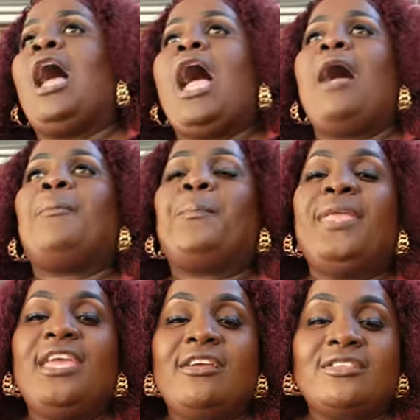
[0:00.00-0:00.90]

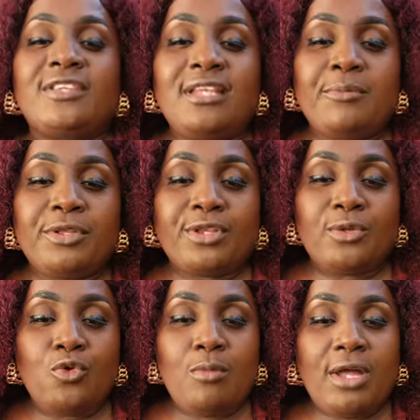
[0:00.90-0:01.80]
happier celebrity
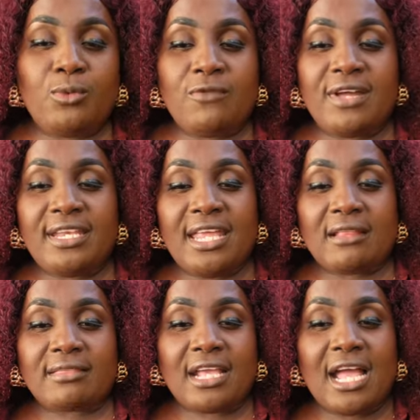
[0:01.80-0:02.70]
the woman over there
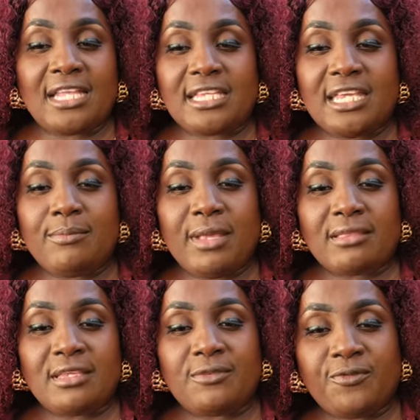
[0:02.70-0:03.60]
say God give
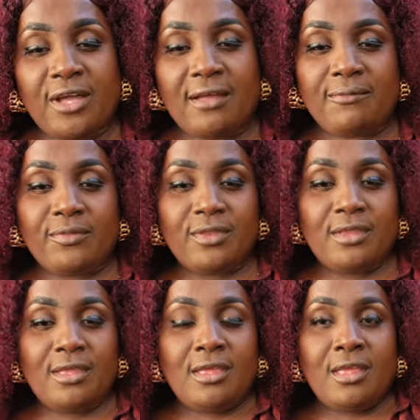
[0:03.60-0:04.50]
message for.
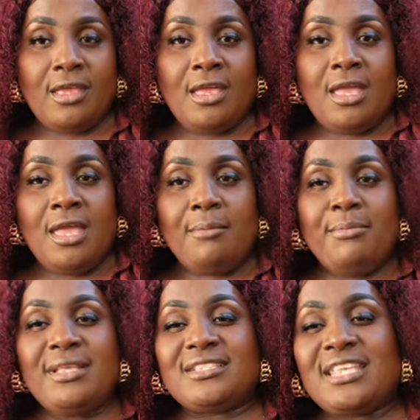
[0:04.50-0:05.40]

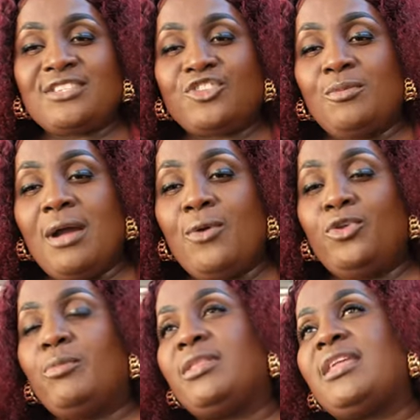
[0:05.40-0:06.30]
Me say somehow
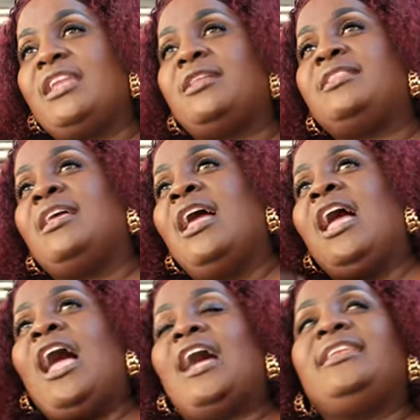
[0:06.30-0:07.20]
no, me say that
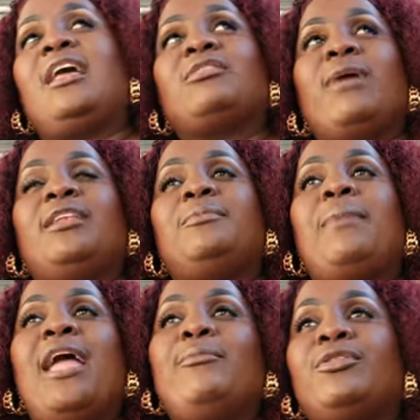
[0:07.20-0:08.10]
and that's why the
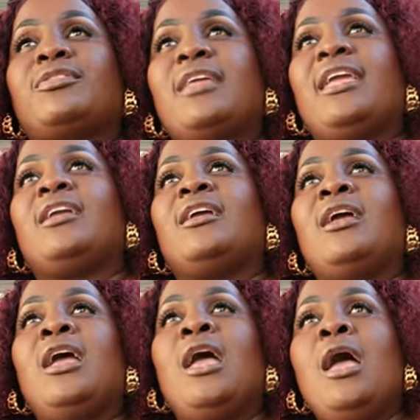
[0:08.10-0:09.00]
Bible say
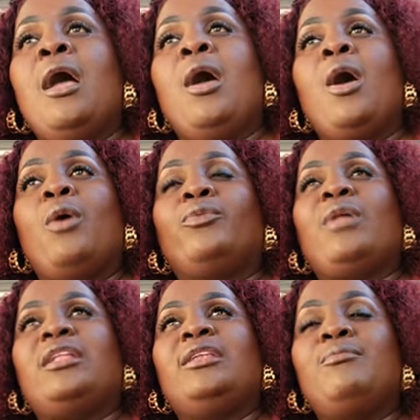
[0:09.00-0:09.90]

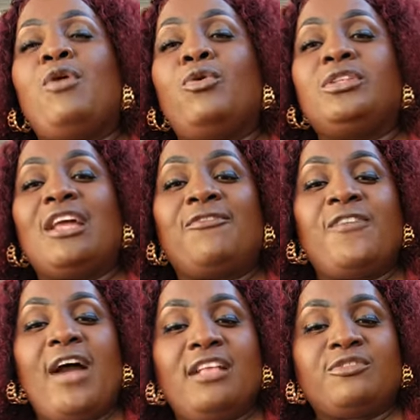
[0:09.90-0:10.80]
the mount of
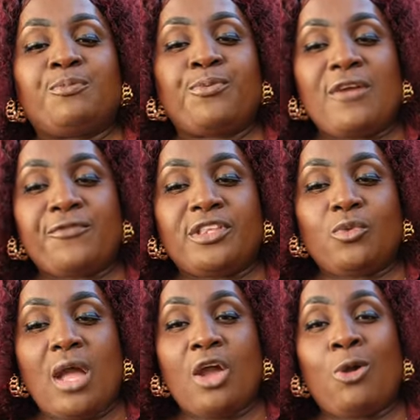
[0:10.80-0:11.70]
false prophet
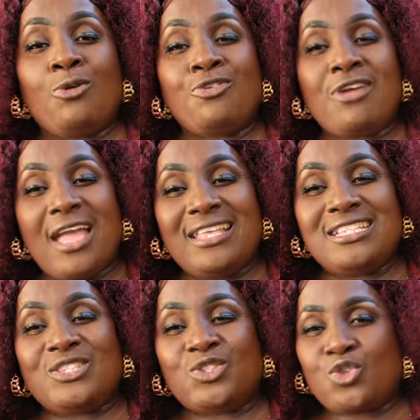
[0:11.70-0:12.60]
will go
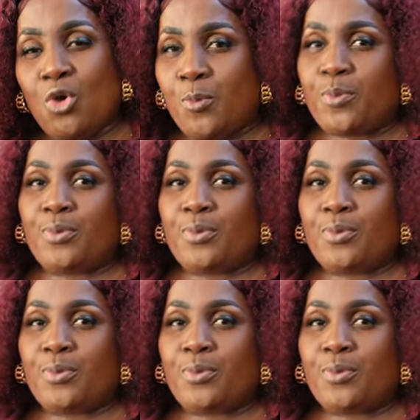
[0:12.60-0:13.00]
rise up.